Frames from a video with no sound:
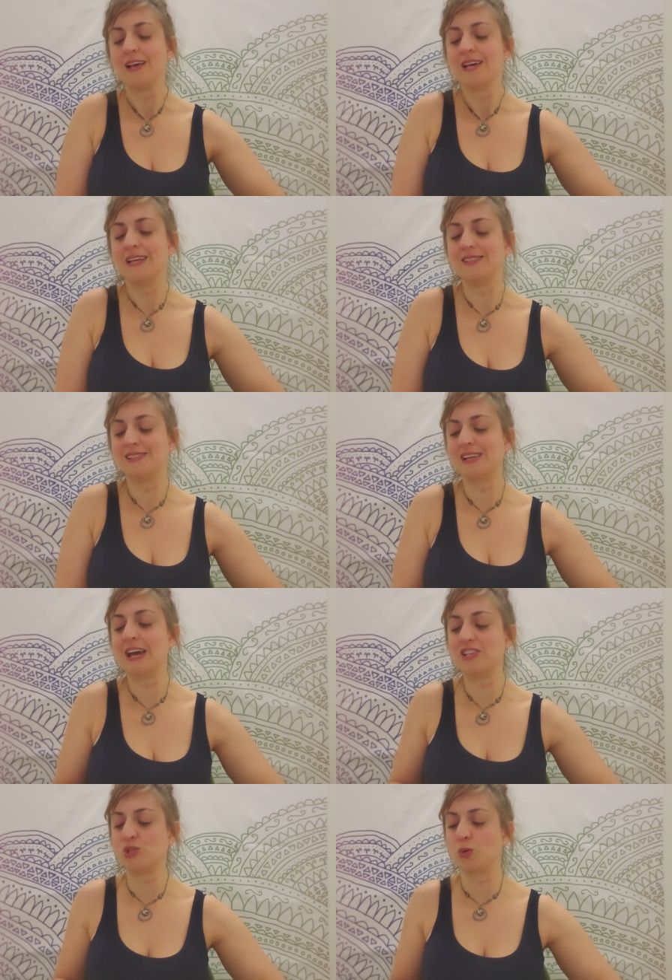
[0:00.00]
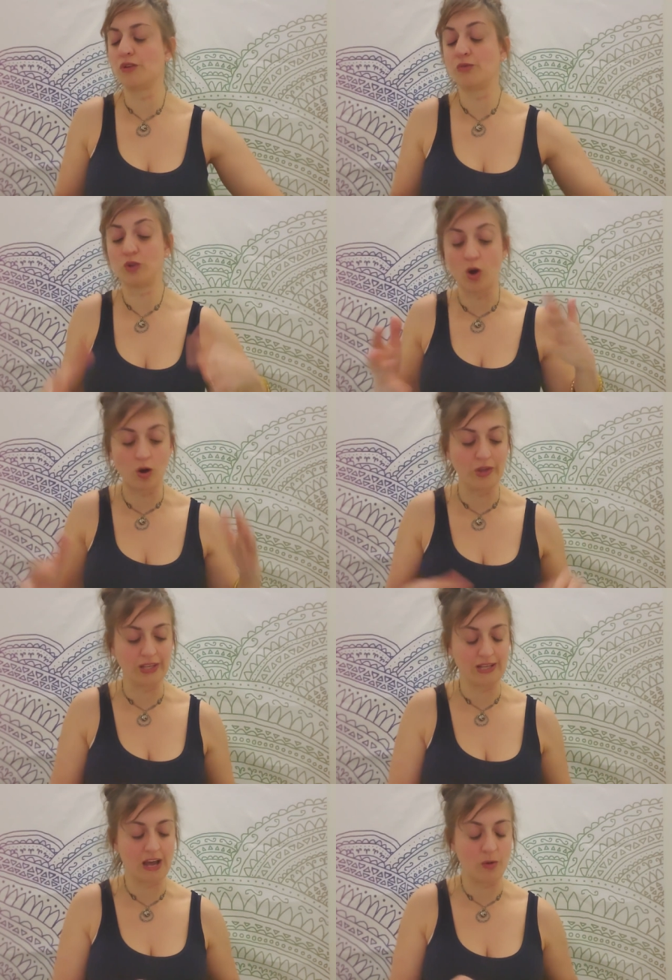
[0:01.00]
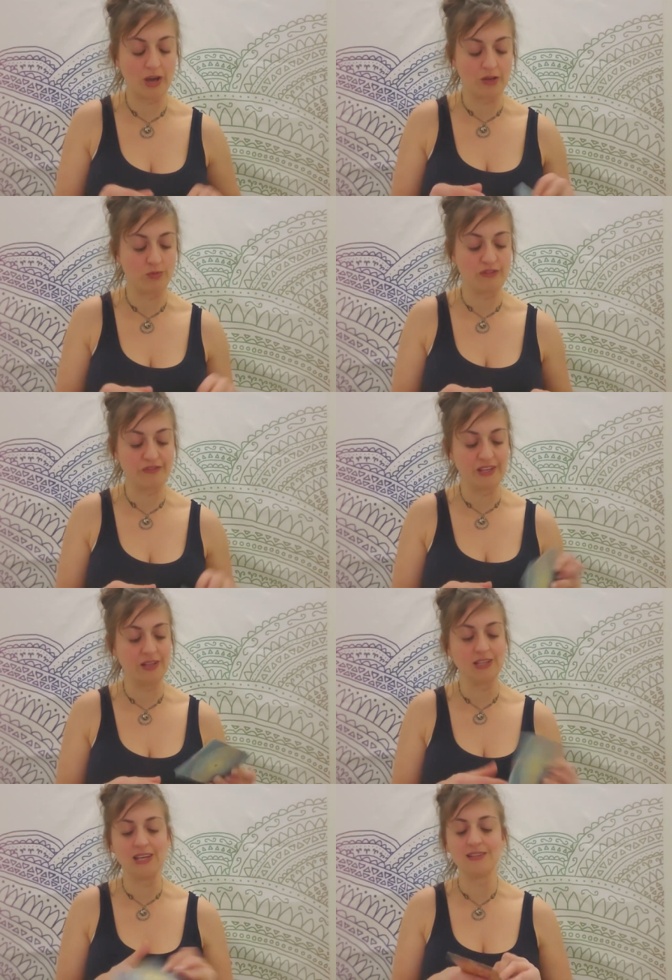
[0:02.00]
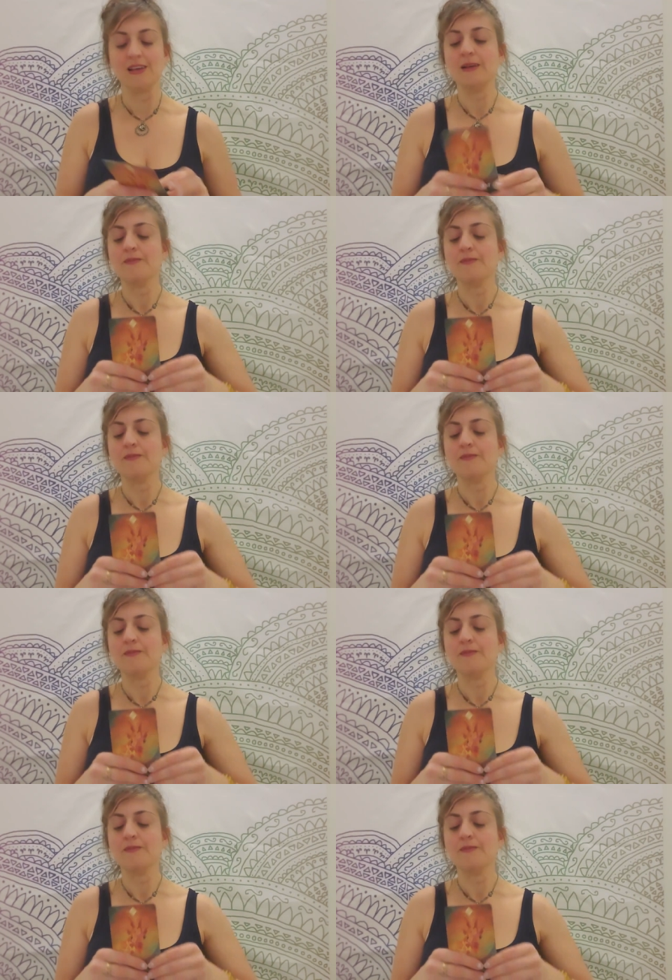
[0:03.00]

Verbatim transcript: Instead sort of calling it out and revealing it